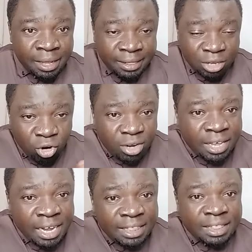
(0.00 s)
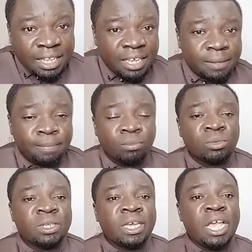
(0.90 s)
The only healthy thing
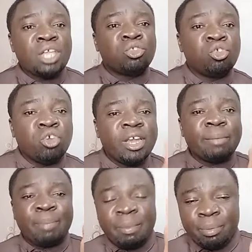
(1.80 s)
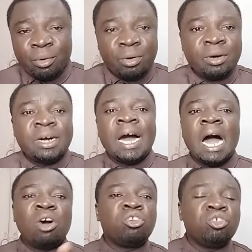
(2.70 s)
is to join people.
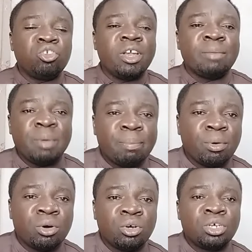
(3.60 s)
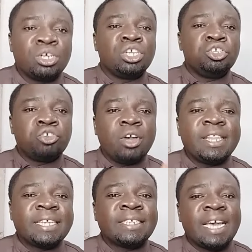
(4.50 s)
How do you join people? Join
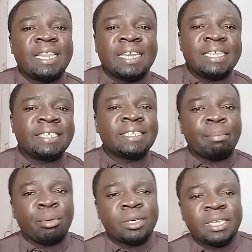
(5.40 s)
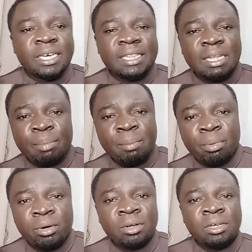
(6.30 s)
the side that is supporting the
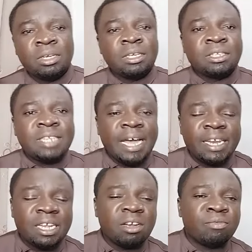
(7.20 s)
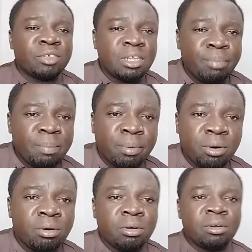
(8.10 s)
people, standing for the
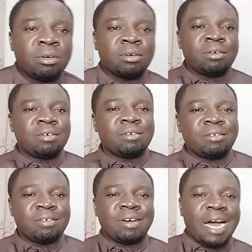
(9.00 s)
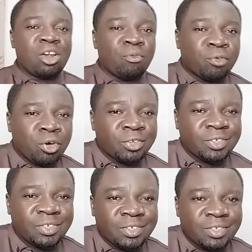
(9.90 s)
people, and of
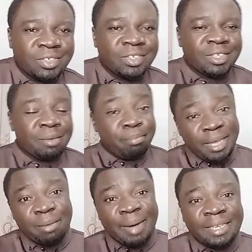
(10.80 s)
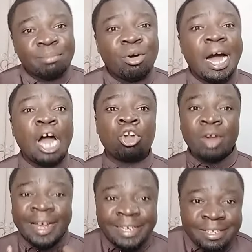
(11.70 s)
course, being much more
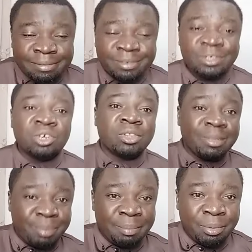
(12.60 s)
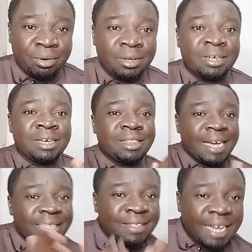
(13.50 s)
attractive to the people.
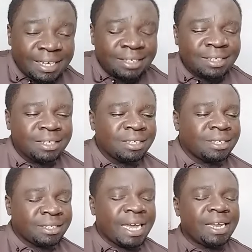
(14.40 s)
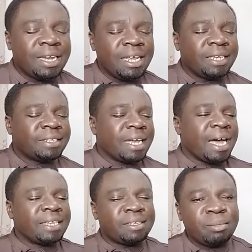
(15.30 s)
That side is
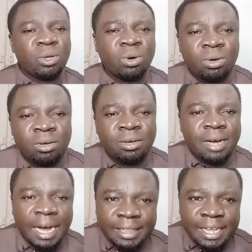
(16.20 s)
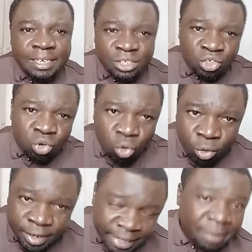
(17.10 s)
Azimio, and that is
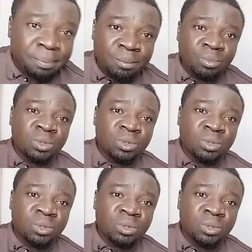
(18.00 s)
ODM.